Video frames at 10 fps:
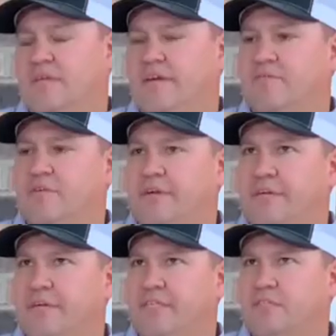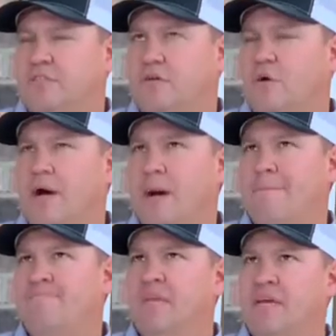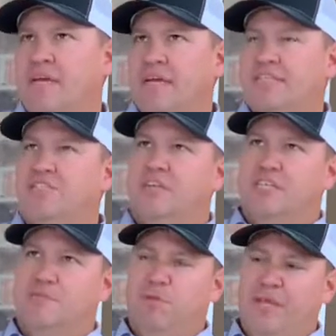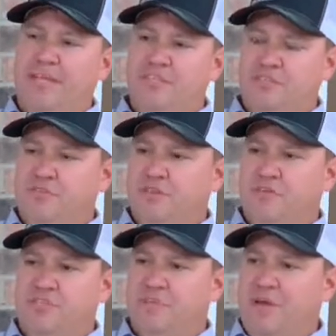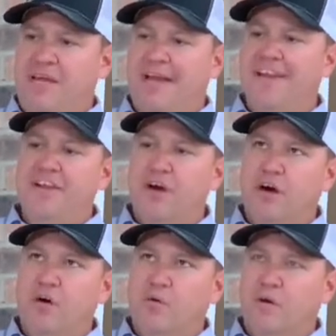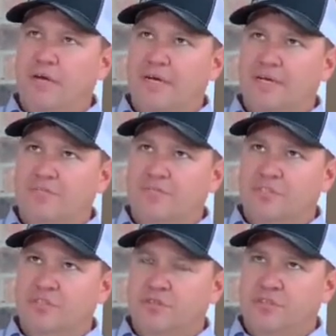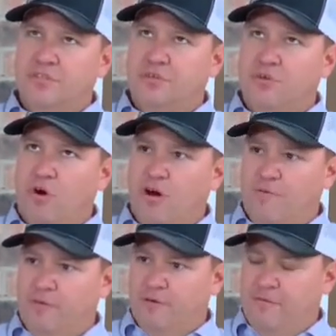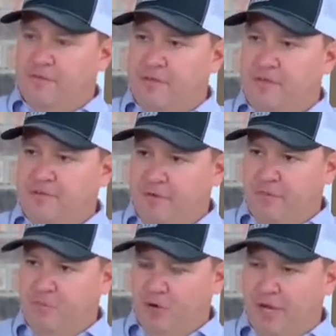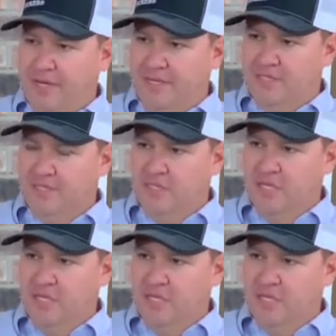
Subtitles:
Yeah, very nice. So, to explain to those that may not know, so you offer a few different products.